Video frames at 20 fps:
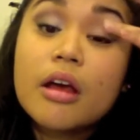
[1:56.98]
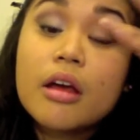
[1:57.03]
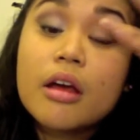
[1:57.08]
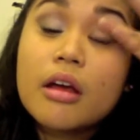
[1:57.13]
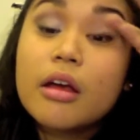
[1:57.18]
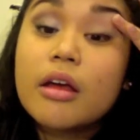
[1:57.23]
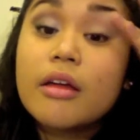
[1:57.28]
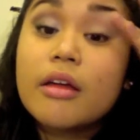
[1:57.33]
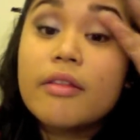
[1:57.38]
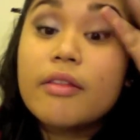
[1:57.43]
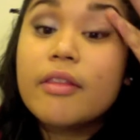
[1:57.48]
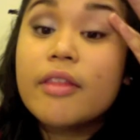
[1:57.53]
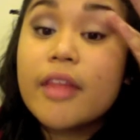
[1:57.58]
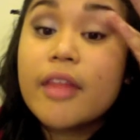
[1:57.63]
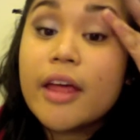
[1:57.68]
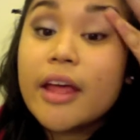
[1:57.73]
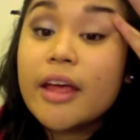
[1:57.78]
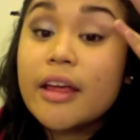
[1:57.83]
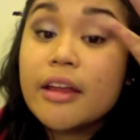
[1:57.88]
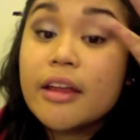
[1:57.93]
And
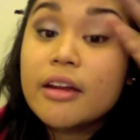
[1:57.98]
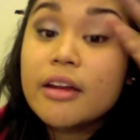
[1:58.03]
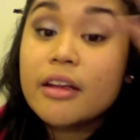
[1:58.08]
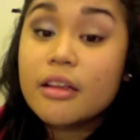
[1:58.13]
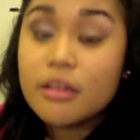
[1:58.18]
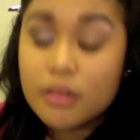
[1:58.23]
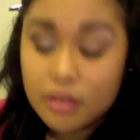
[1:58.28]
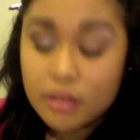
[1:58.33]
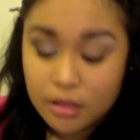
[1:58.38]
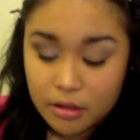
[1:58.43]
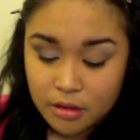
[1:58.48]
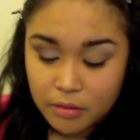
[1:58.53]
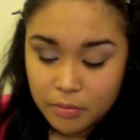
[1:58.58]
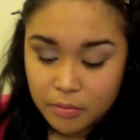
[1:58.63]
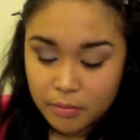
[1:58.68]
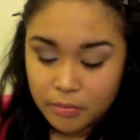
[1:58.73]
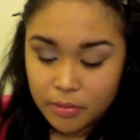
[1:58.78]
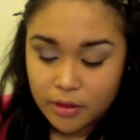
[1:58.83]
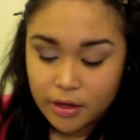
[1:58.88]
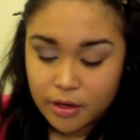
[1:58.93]
then
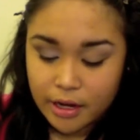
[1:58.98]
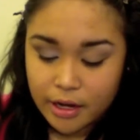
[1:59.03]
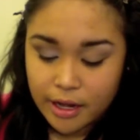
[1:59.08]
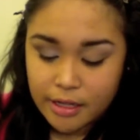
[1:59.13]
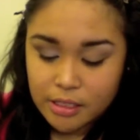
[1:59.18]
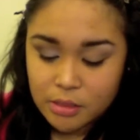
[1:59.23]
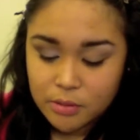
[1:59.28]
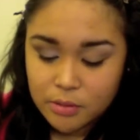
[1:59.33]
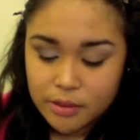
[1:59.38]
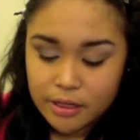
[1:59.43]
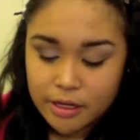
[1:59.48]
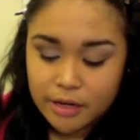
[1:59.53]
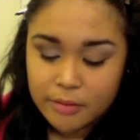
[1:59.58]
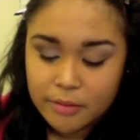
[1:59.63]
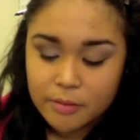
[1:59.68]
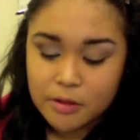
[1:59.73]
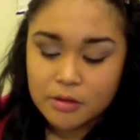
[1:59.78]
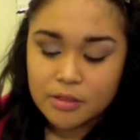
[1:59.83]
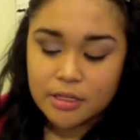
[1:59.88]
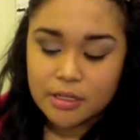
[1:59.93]
the next one that I'm
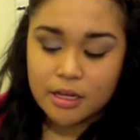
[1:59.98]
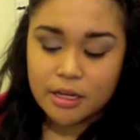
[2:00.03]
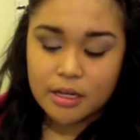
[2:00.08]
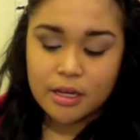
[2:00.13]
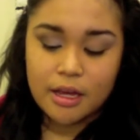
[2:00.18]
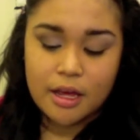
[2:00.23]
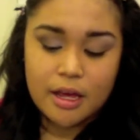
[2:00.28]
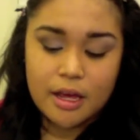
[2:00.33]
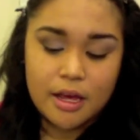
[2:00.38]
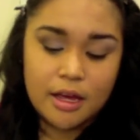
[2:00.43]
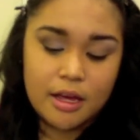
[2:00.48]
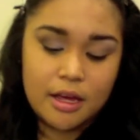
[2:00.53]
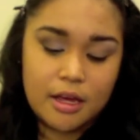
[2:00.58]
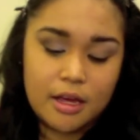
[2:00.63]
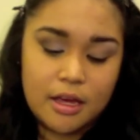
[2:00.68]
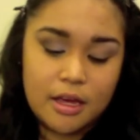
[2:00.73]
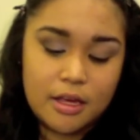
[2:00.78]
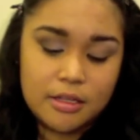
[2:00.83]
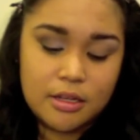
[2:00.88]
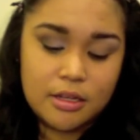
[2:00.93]
using
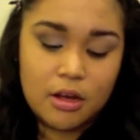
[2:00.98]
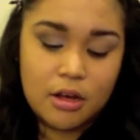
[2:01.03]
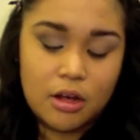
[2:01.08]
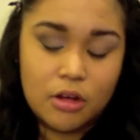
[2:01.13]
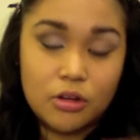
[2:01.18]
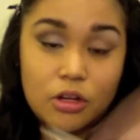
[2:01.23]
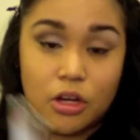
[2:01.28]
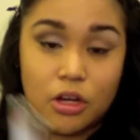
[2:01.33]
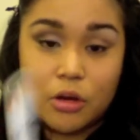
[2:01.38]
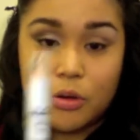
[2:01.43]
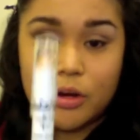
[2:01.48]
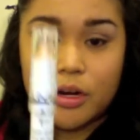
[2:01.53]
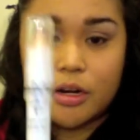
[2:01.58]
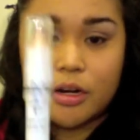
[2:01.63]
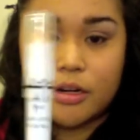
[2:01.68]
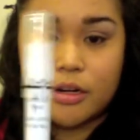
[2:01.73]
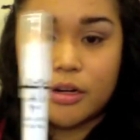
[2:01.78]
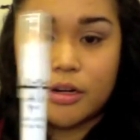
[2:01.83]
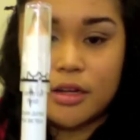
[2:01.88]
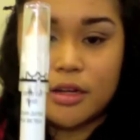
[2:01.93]
is called
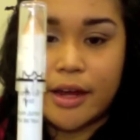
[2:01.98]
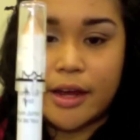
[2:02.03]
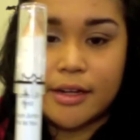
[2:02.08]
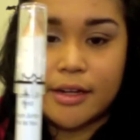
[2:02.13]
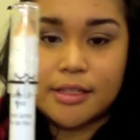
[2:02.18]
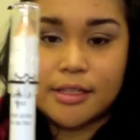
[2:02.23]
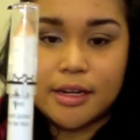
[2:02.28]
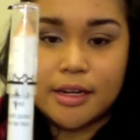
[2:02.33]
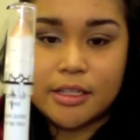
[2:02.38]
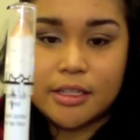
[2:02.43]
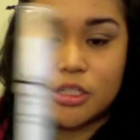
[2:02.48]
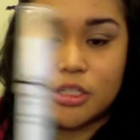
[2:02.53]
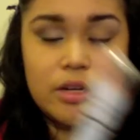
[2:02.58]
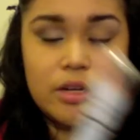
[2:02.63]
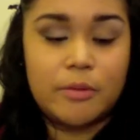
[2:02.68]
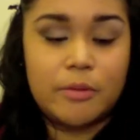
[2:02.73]
Yogurt, and it's a NYX Jumbo